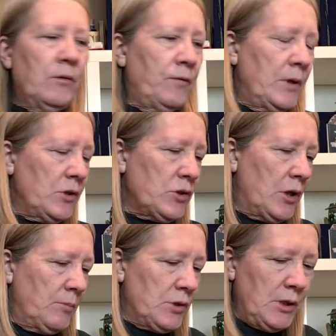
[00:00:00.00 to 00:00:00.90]
finished
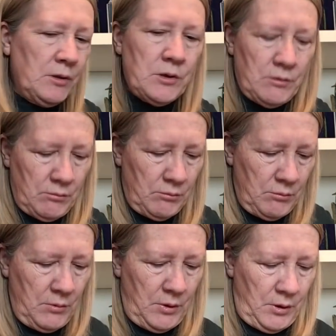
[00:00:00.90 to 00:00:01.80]
object
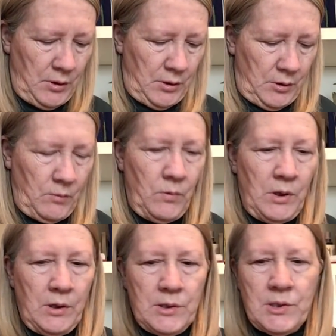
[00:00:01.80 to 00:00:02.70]

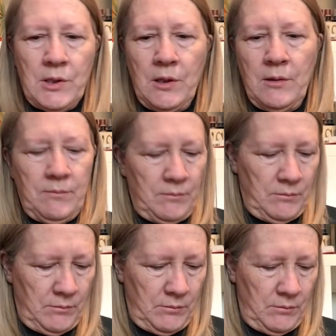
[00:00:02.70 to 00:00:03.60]
was
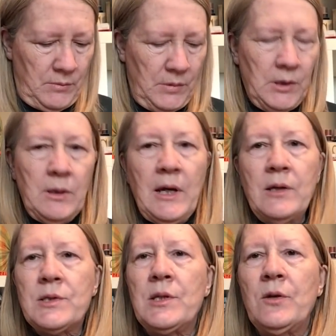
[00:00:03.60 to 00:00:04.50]
Little
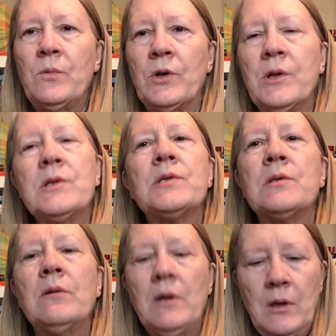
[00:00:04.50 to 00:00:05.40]
House Needleworks,
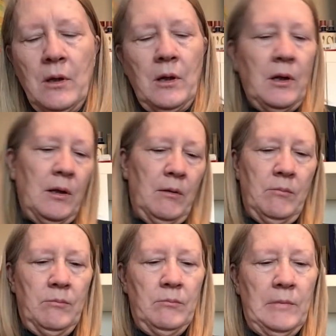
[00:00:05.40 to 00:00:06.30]

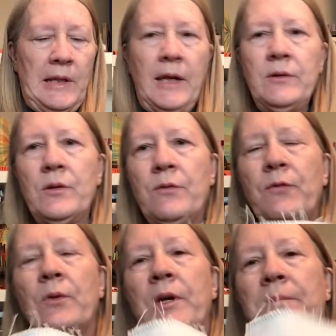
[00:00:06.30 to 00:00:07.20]
Land of the
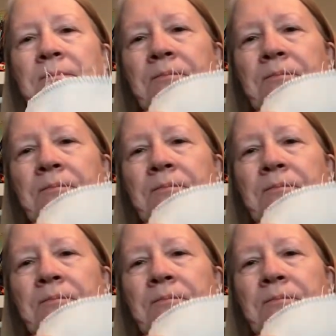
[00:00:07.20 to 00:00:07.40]
Free.